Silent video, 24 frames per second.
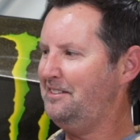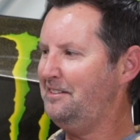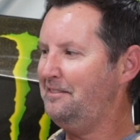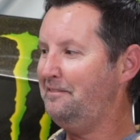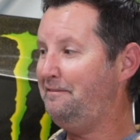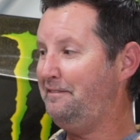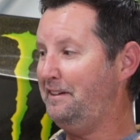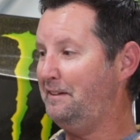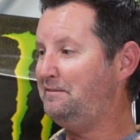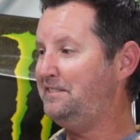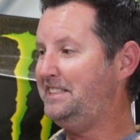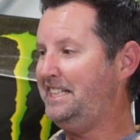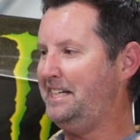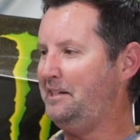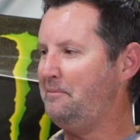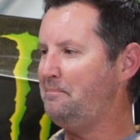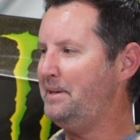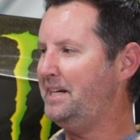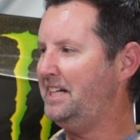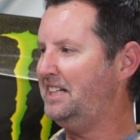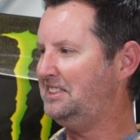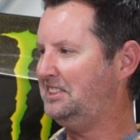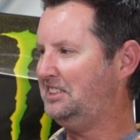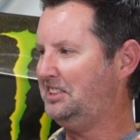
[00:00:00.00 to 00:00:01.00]
15
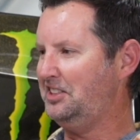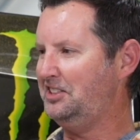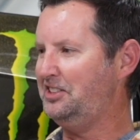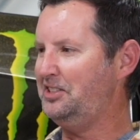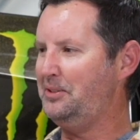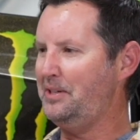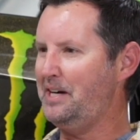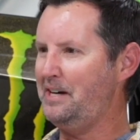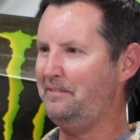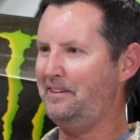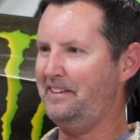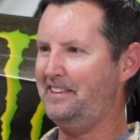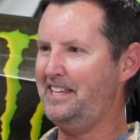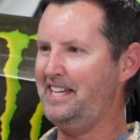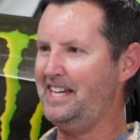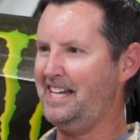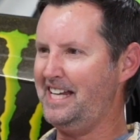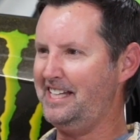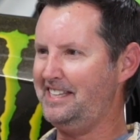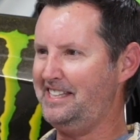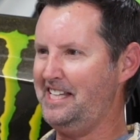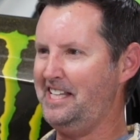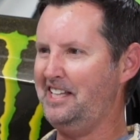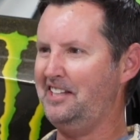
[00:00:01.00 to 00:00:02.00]
minutes to do
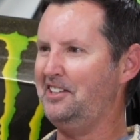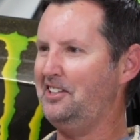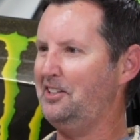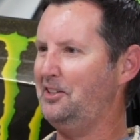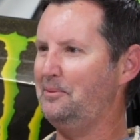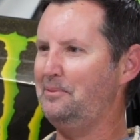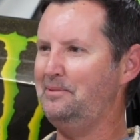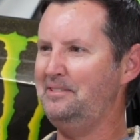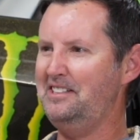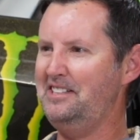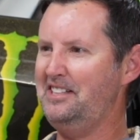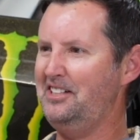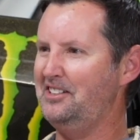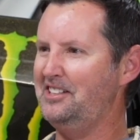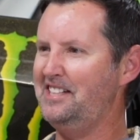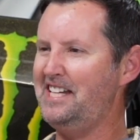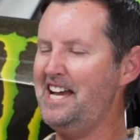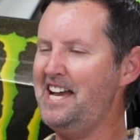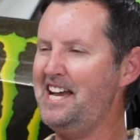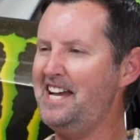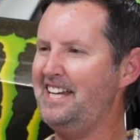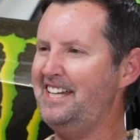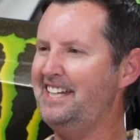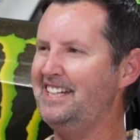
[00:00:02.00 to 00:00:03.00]
everything at the end of your, your
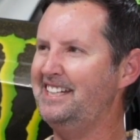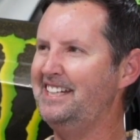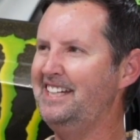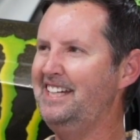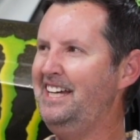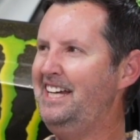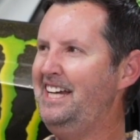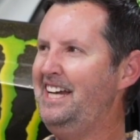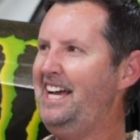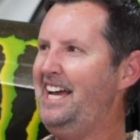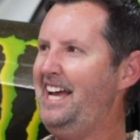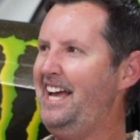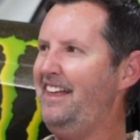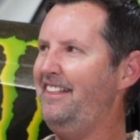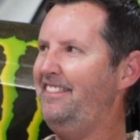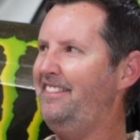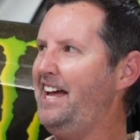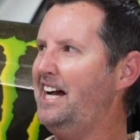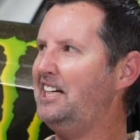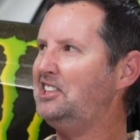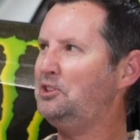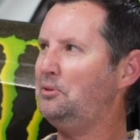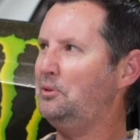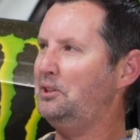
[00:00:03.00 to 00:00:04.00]
day, and
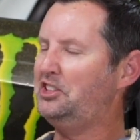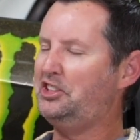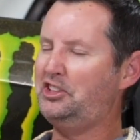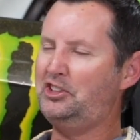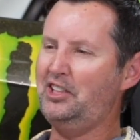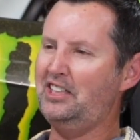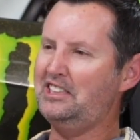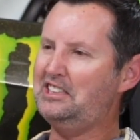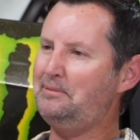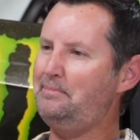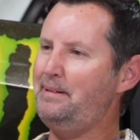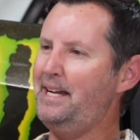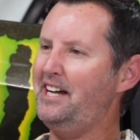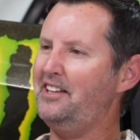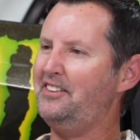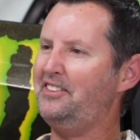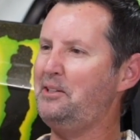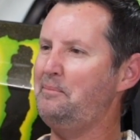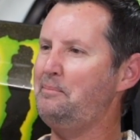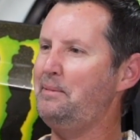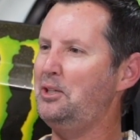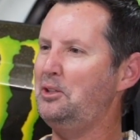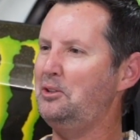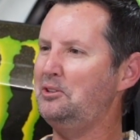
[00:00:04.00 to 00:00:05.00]
that's what stressed me out
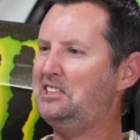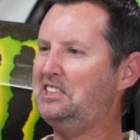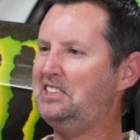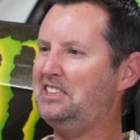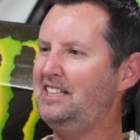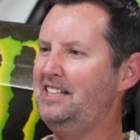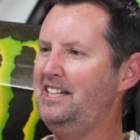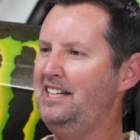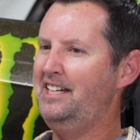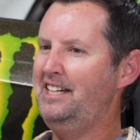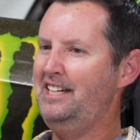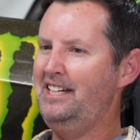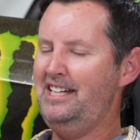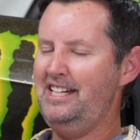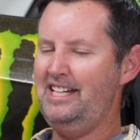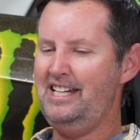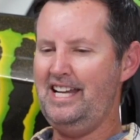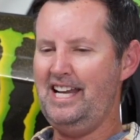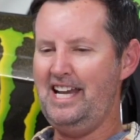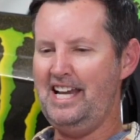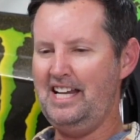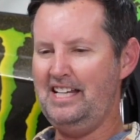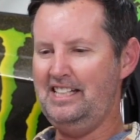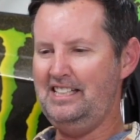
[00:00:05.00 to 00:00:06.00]
the most. Yeah.
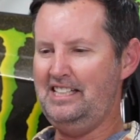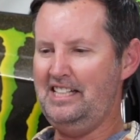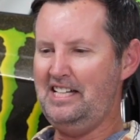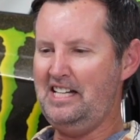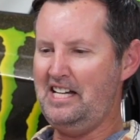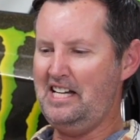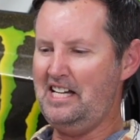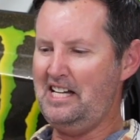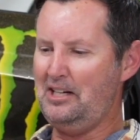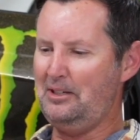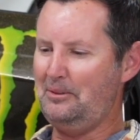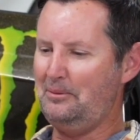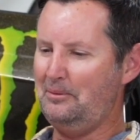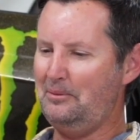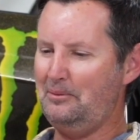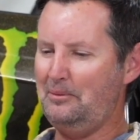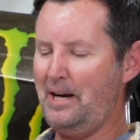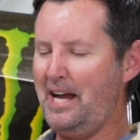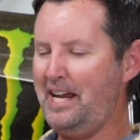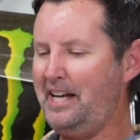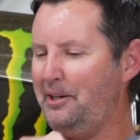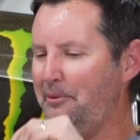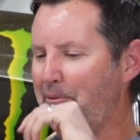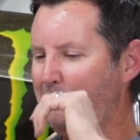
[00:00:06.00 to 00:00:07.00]
And uh,
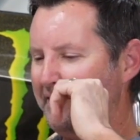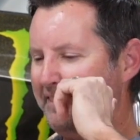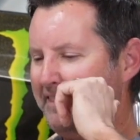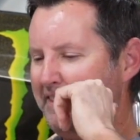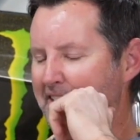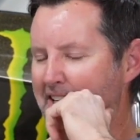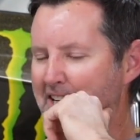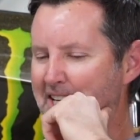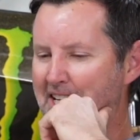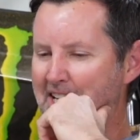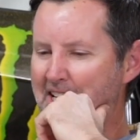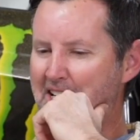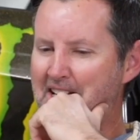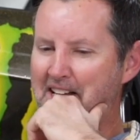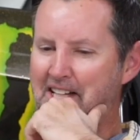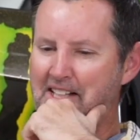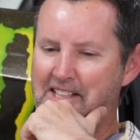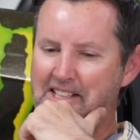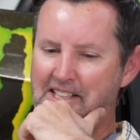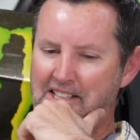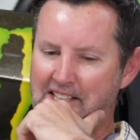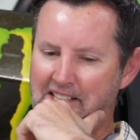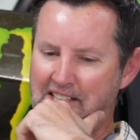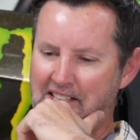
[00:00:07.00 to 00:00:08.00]
riding with uh,
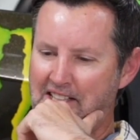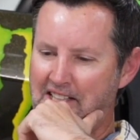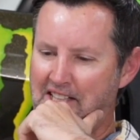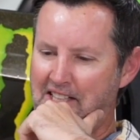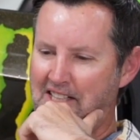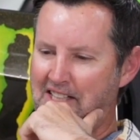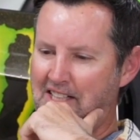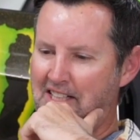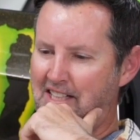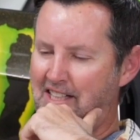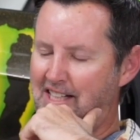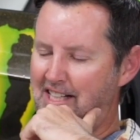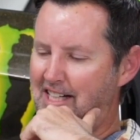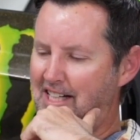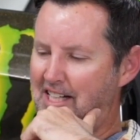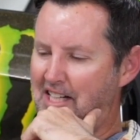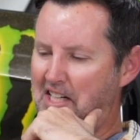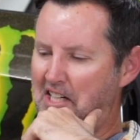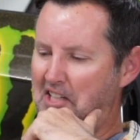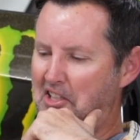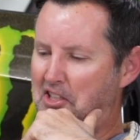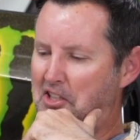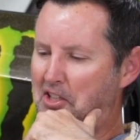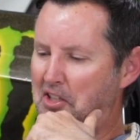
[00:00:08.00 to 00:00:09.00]

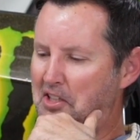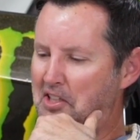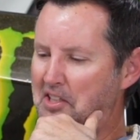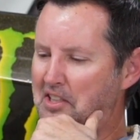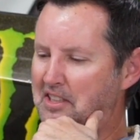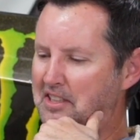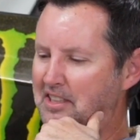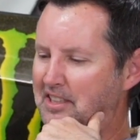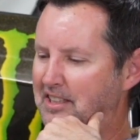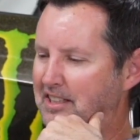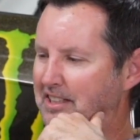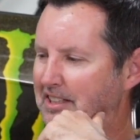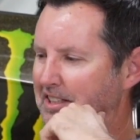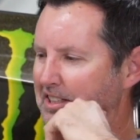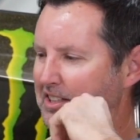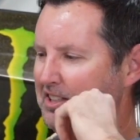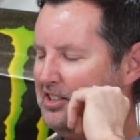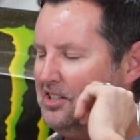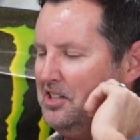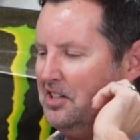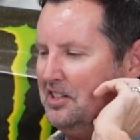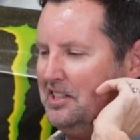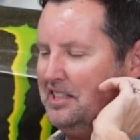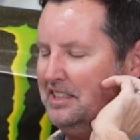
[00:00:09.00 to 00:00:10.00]
uh, Kurt
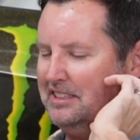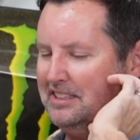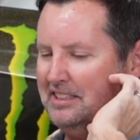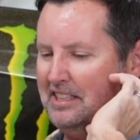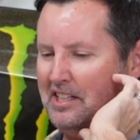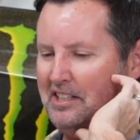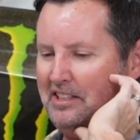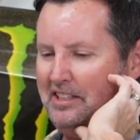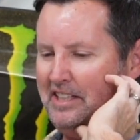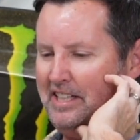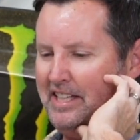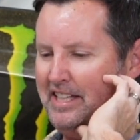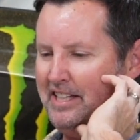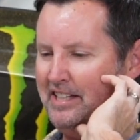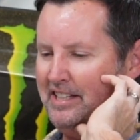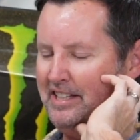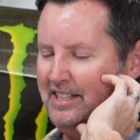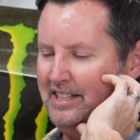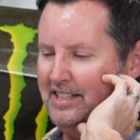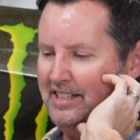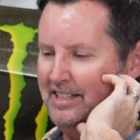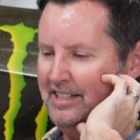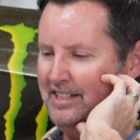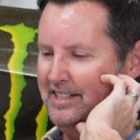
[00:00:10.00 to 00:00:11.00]
Curticelli,
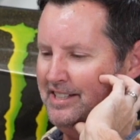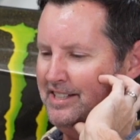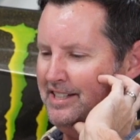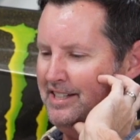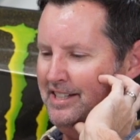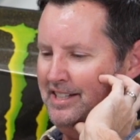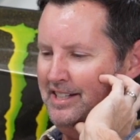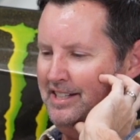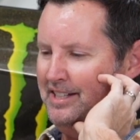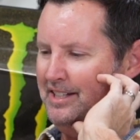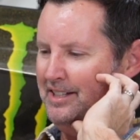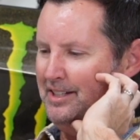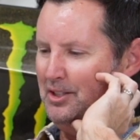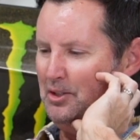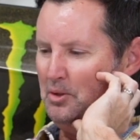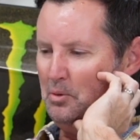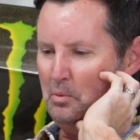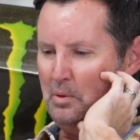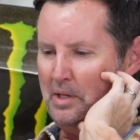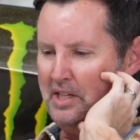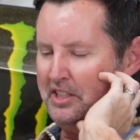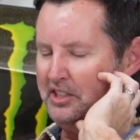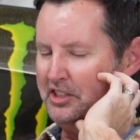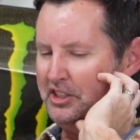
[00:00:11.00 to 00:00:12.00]

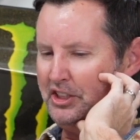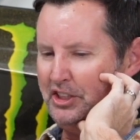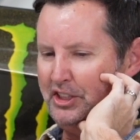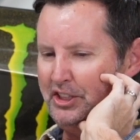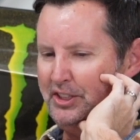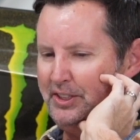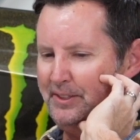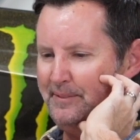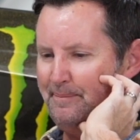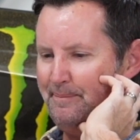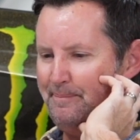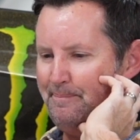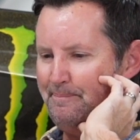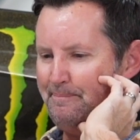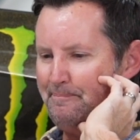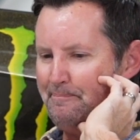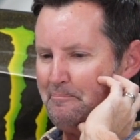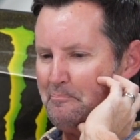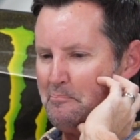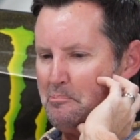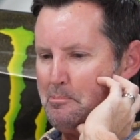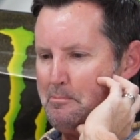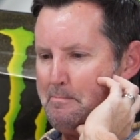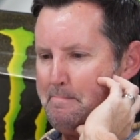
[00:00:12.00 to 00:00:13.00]
which
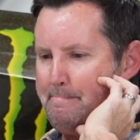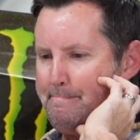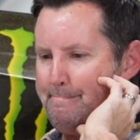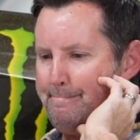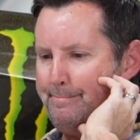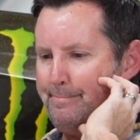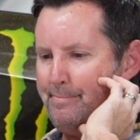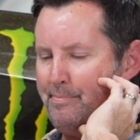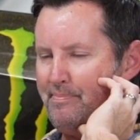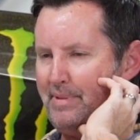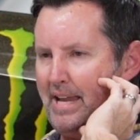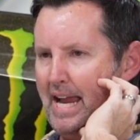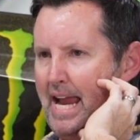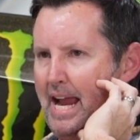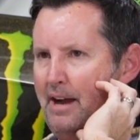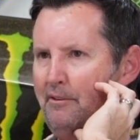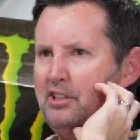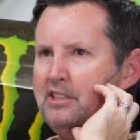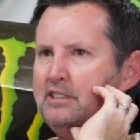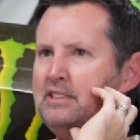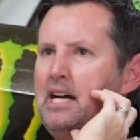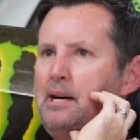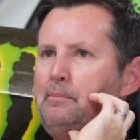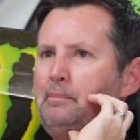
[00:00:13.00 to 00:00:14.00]

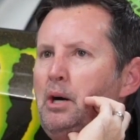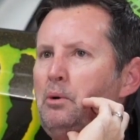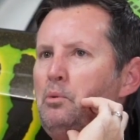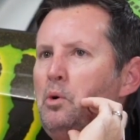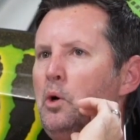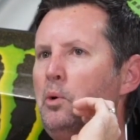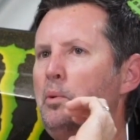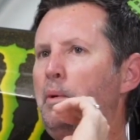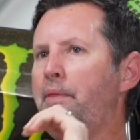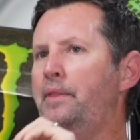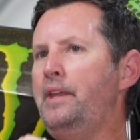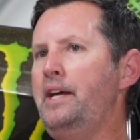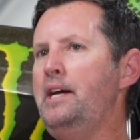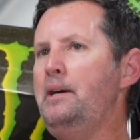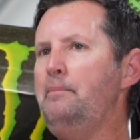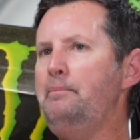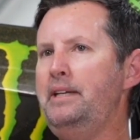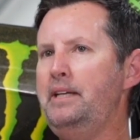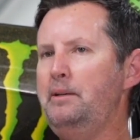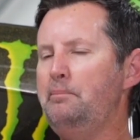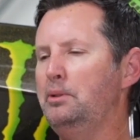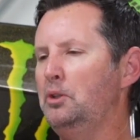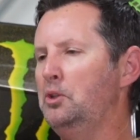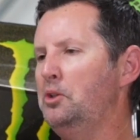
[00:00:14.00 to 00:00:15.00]
every time I rode with him,
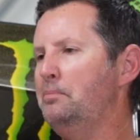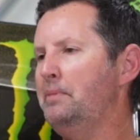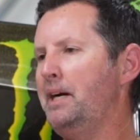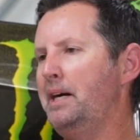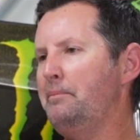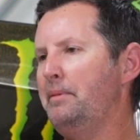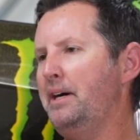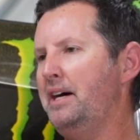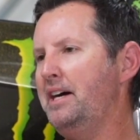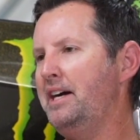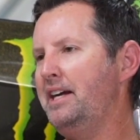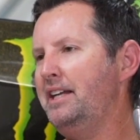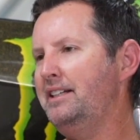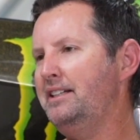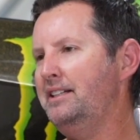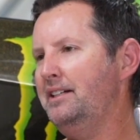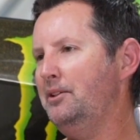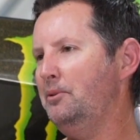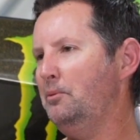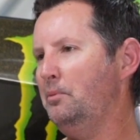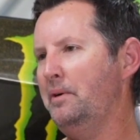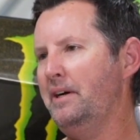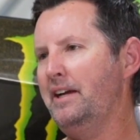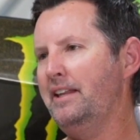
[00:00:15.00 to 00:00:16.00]
he blew my mind
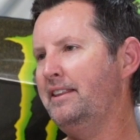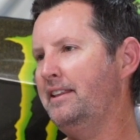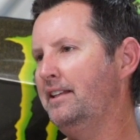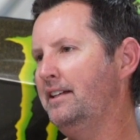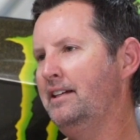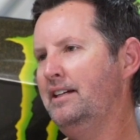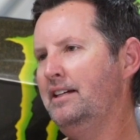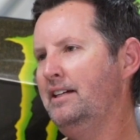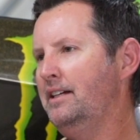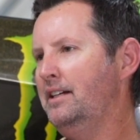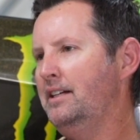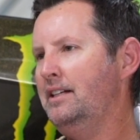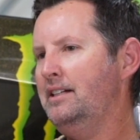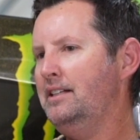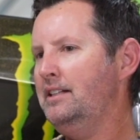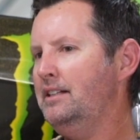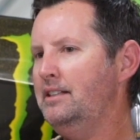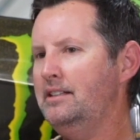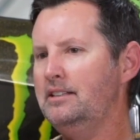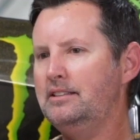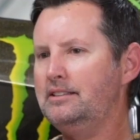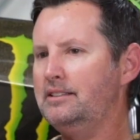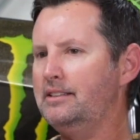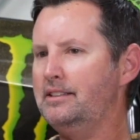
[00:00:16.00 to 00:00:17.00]
with
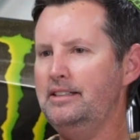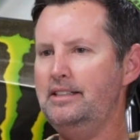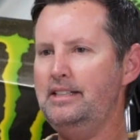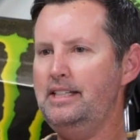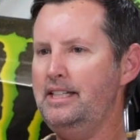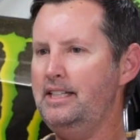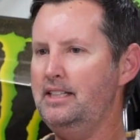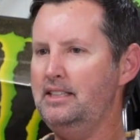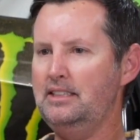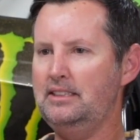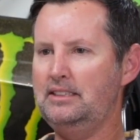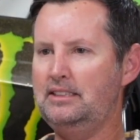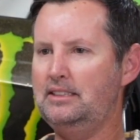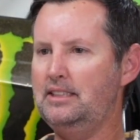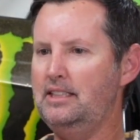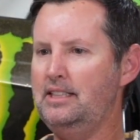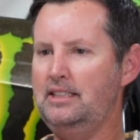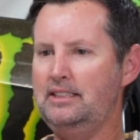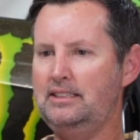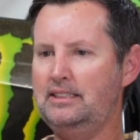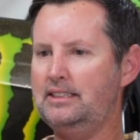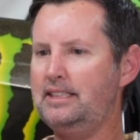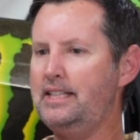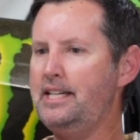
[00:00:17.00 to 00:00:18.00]
his
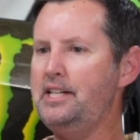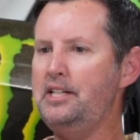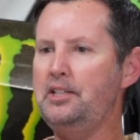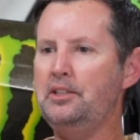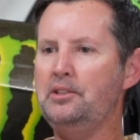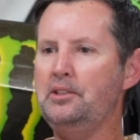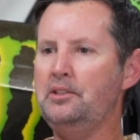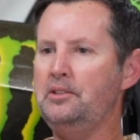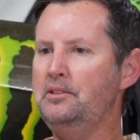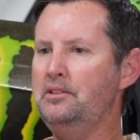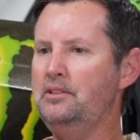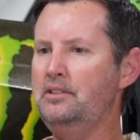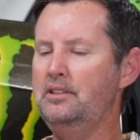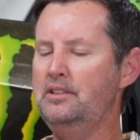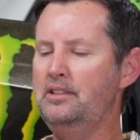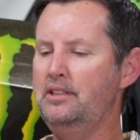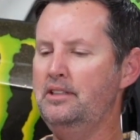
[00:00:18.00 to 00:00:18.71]
his skill.